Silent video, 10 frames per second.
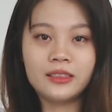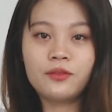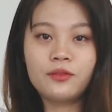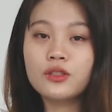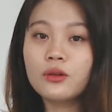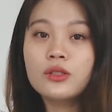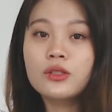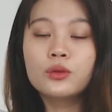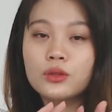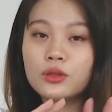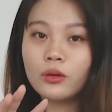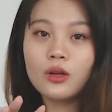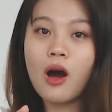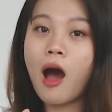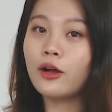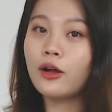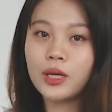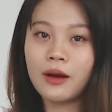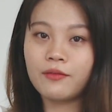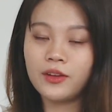for those who don't know how to
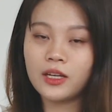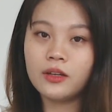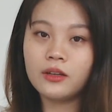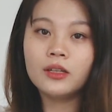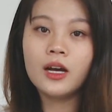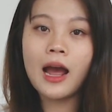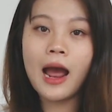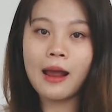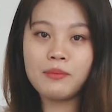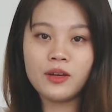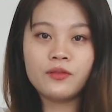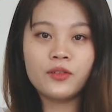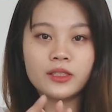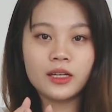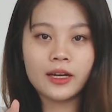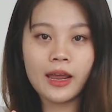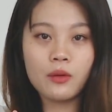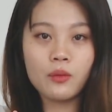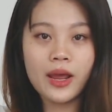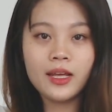configure IP for the
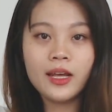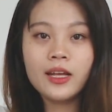gateway,